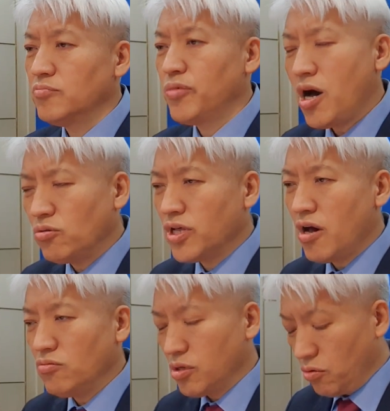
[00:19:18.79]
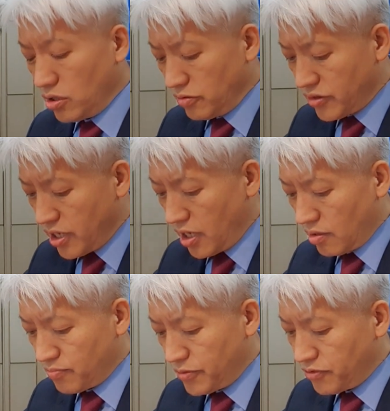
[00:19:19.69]
Bow down the word of
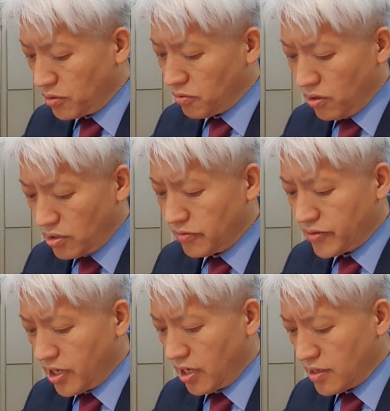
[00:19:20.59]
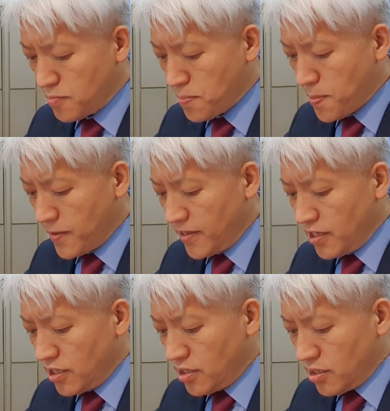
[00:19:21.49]
God, before the word of God.
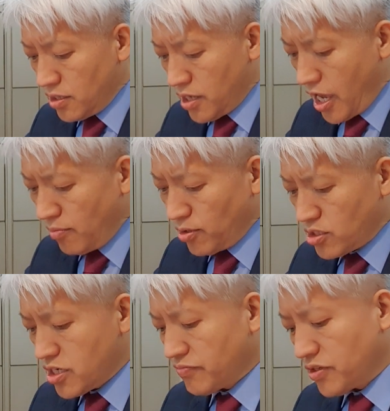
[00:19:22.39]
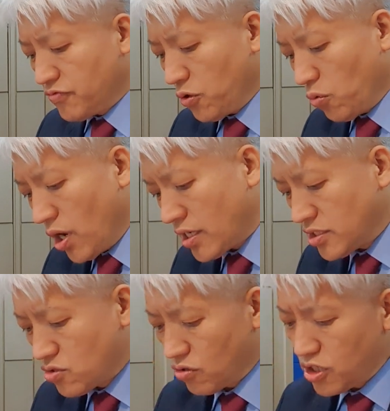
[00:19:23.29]
Amos chapter 4, 1 is
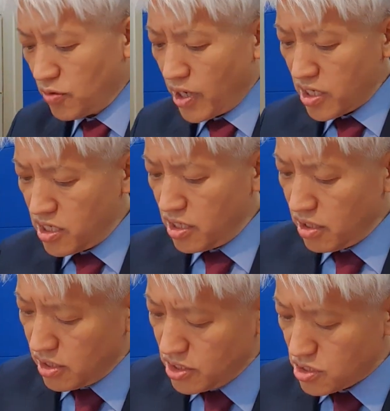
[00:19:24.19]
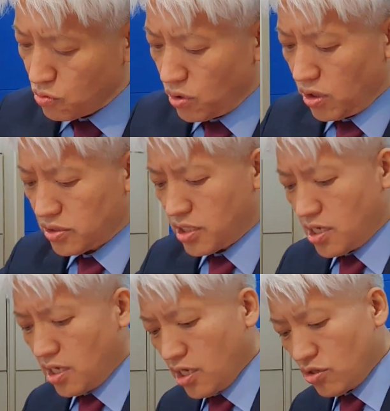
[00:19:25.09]
talking about, hear this word,
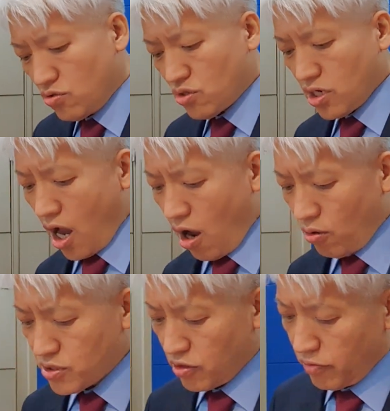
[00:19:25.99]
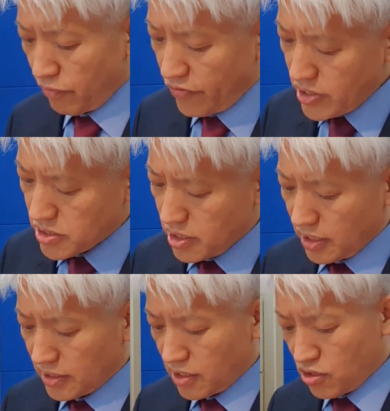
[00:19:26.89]
you house of
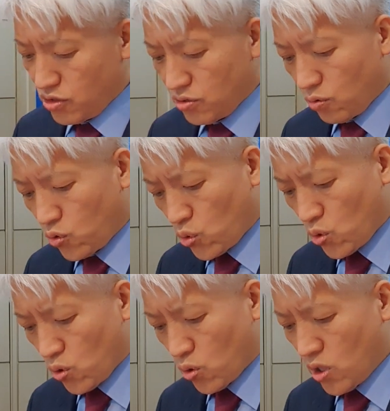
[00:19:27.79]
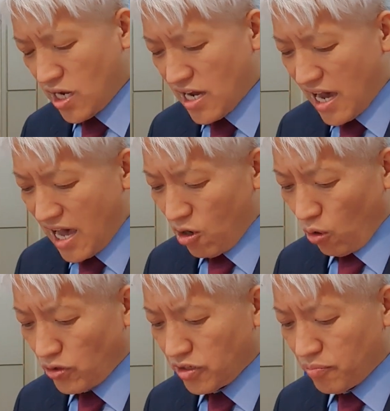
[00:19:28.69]
Bashan, you who are
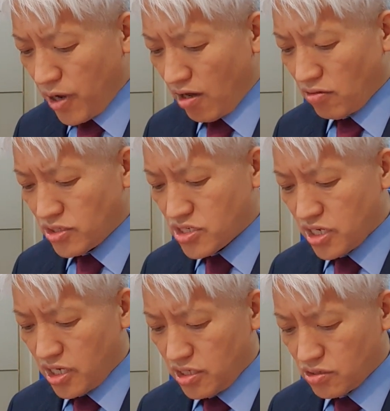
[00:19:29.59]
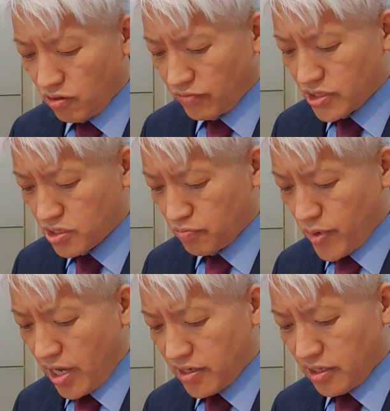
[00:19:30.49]
on the mountains of
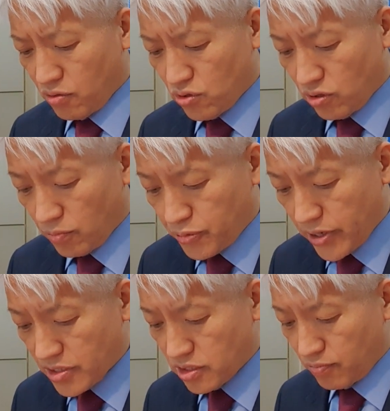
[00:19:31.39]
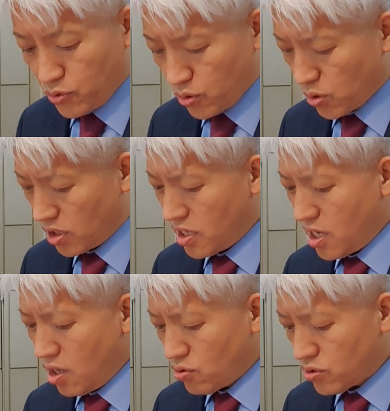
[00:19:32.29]
Samaria, who oppress the poor,
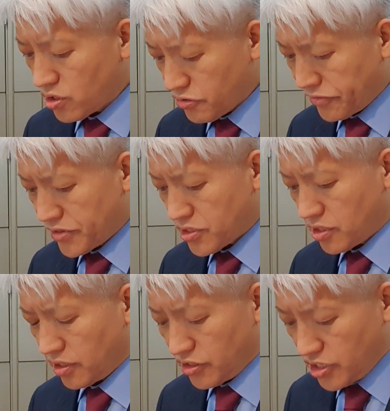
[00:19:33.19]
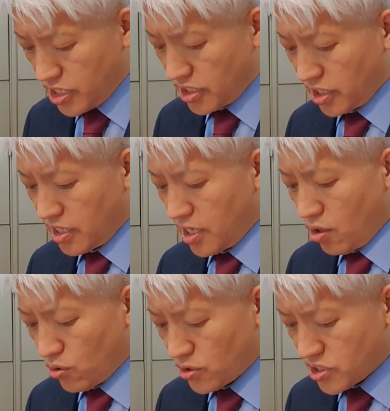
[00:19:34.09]
who crush the needy,
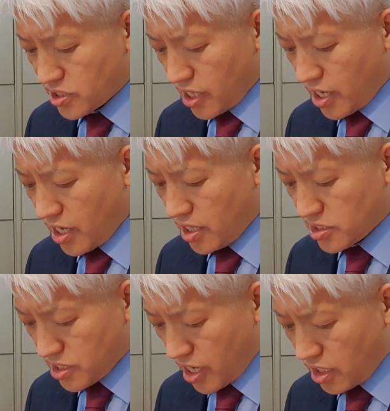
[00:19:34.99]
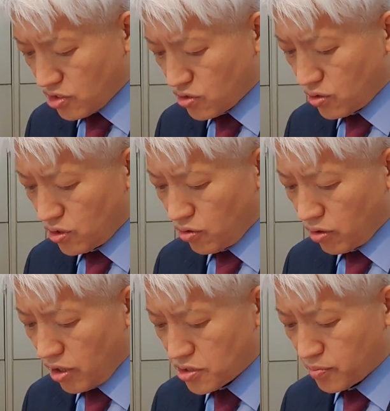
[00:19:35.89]
who say to your
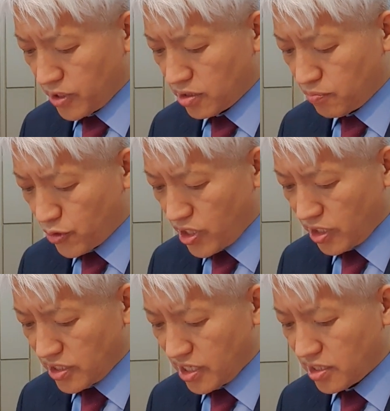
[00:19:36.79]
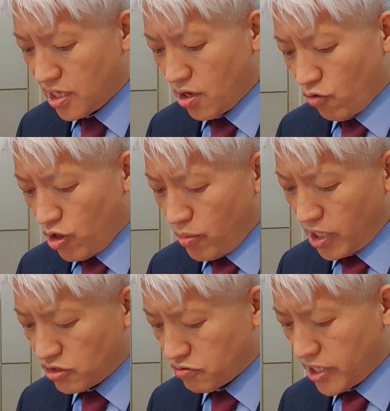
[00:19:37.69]
husband, bring that we may
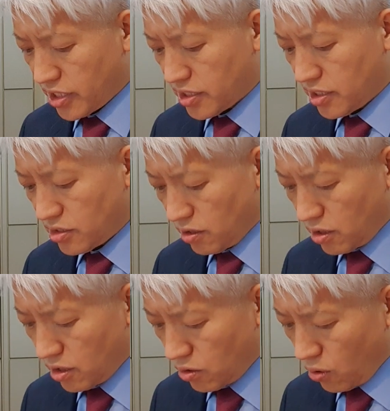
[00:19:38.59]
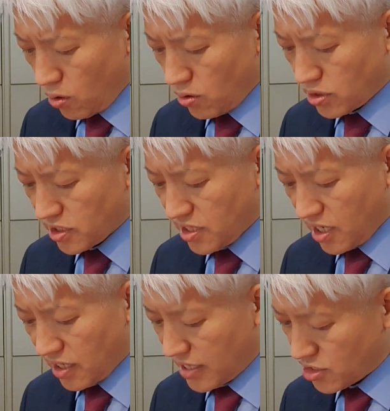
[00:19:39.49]
drink. The Lord
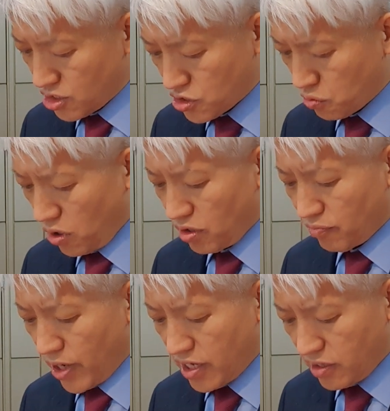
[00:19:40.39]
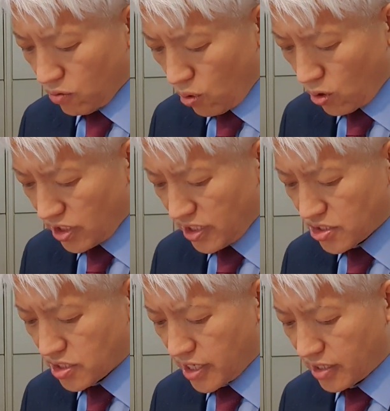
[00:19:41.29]
God has sworn by holiness
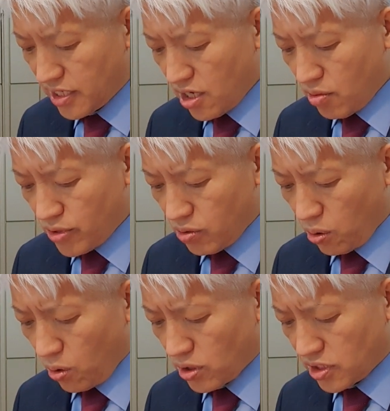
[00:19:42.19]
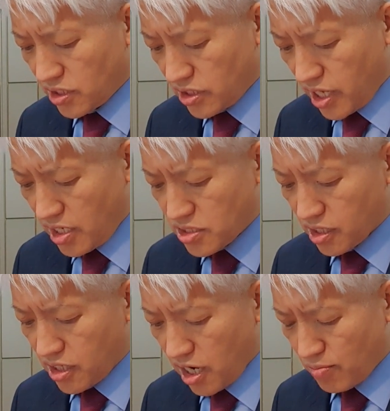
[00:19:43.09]
that, behold, the days are
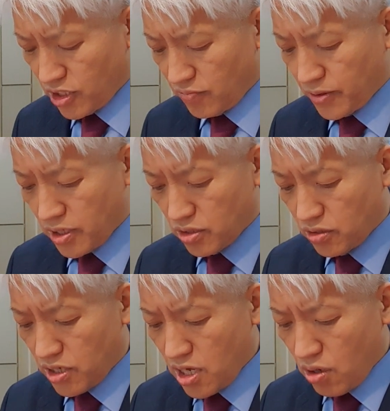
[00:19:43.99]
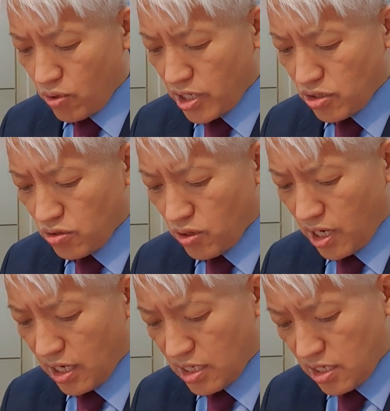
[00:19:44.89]
coming upon you, when
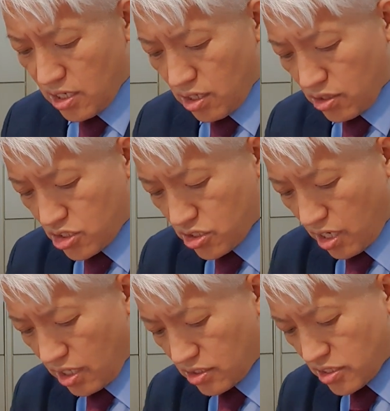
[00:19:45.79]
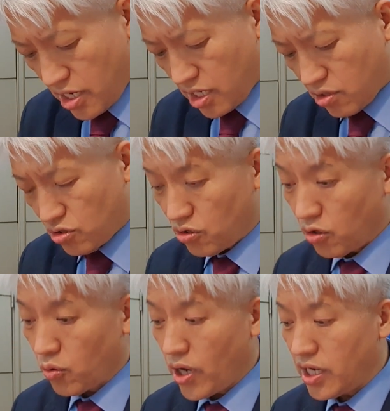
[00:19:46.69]
you shall take you
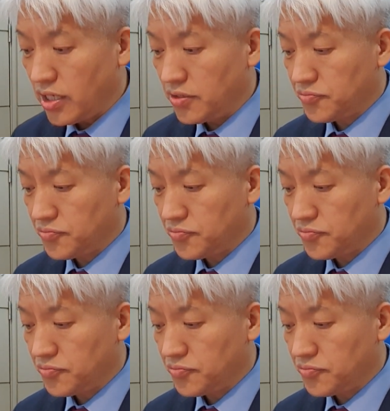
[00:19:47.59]
away.